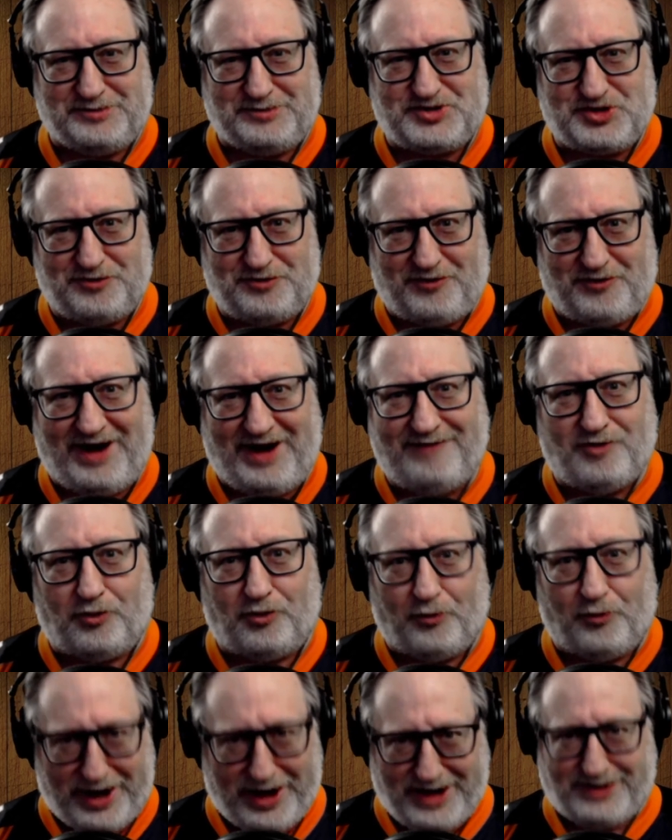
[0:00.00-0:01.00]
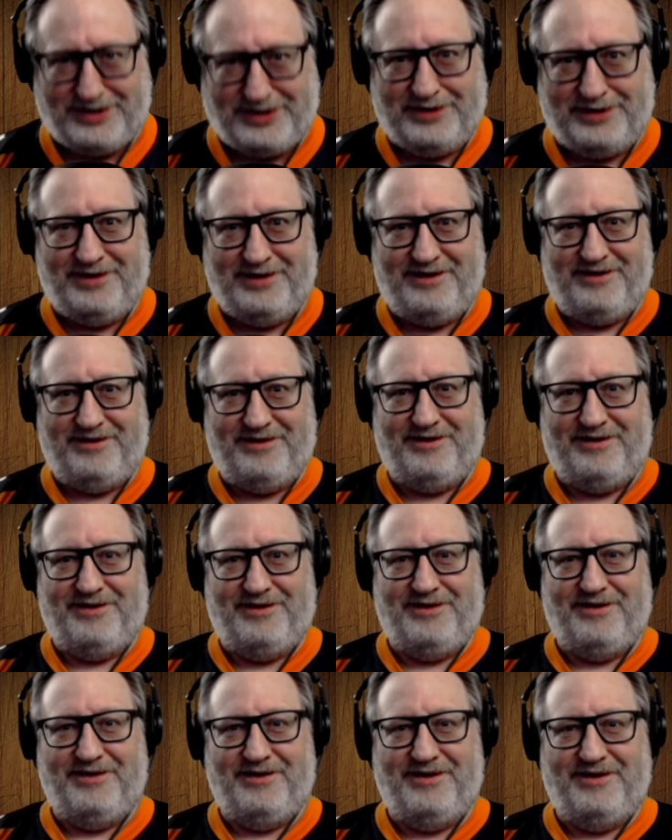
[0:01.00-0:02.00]
survival rate.
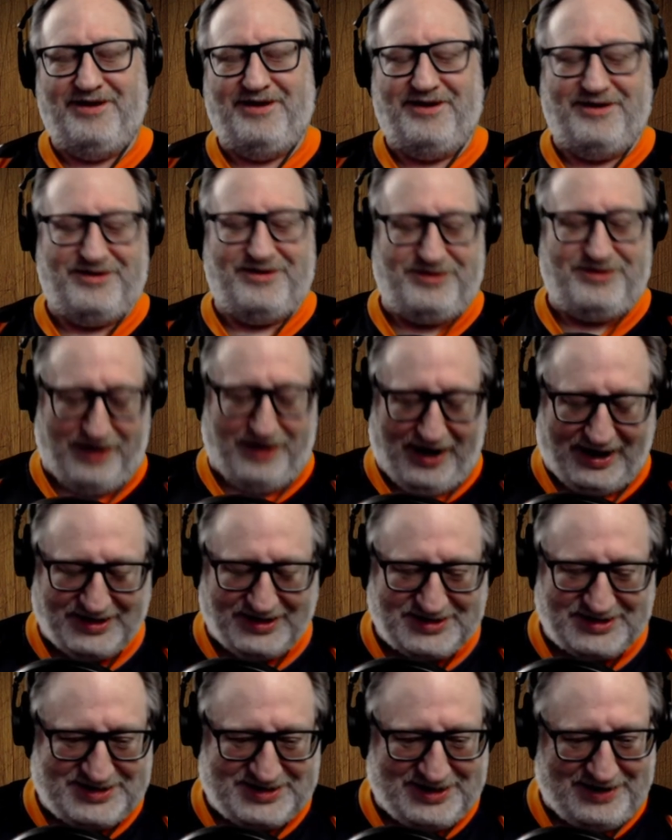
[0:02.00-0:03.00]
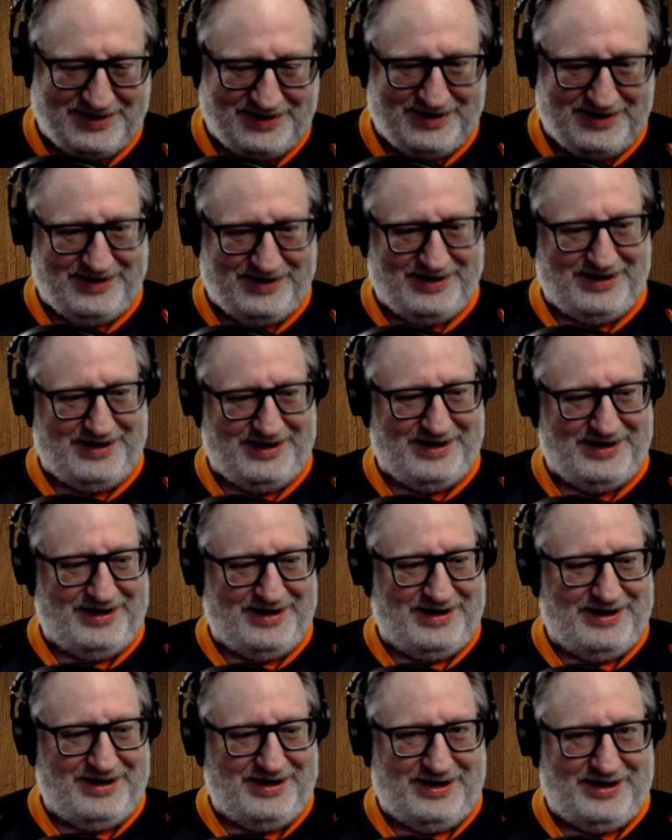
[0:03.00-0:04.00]
Yes,
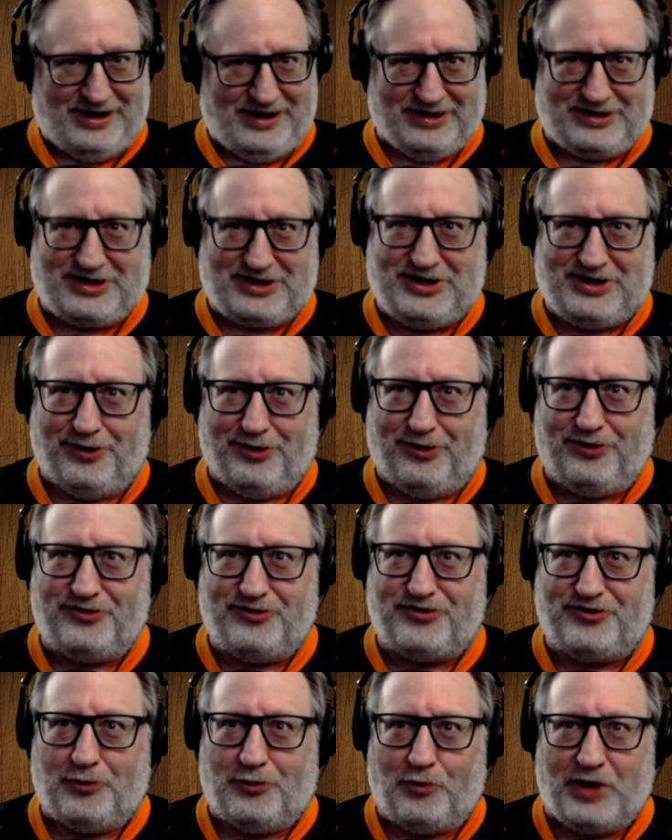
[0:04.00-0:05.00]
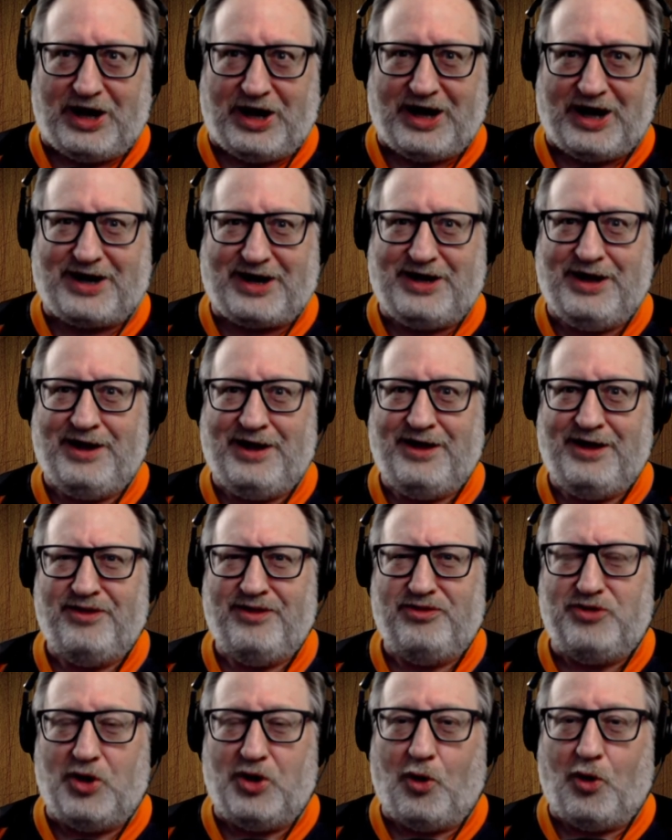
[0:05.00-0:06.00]
it kills the weak,
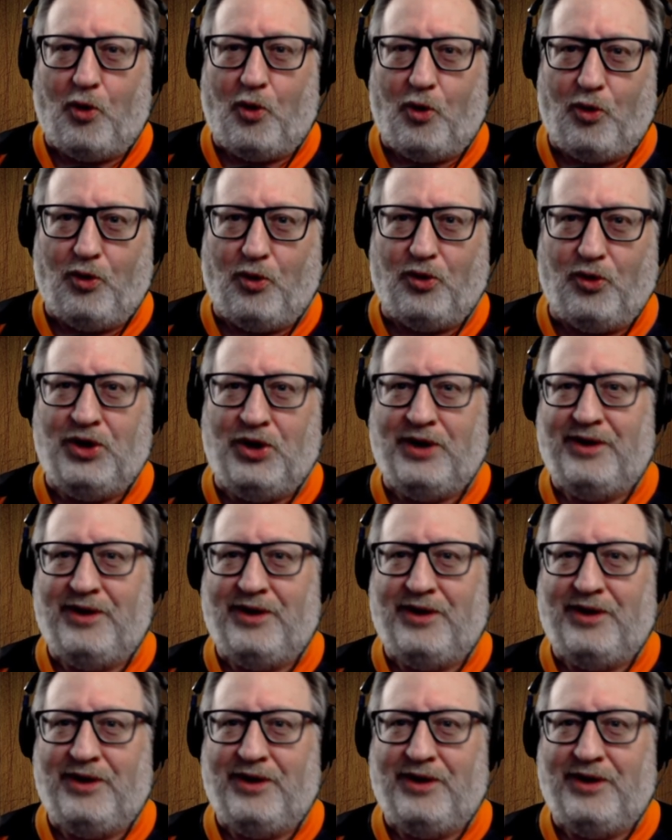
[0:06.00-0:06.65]
the old,